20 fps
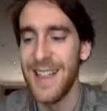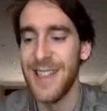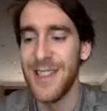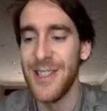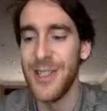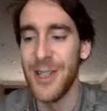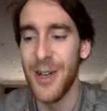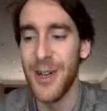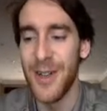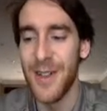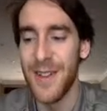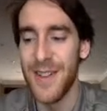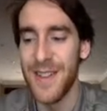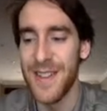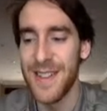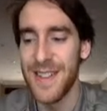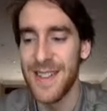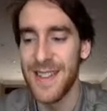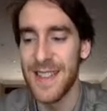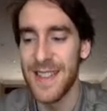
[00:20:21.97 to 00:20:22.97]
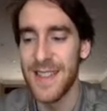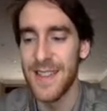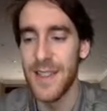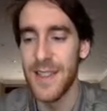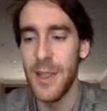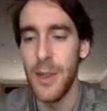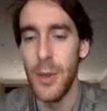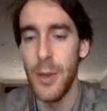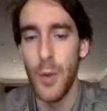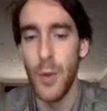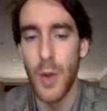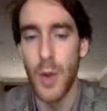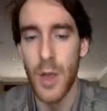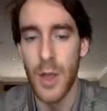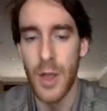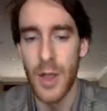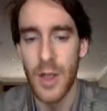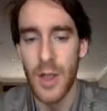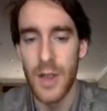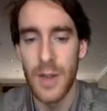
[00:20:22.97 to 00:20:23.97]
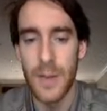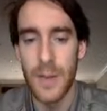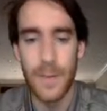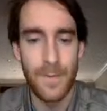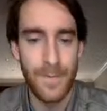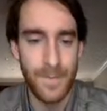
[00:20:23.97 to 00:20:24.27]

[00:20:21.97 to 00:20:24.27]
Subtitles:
Jonathan says you look.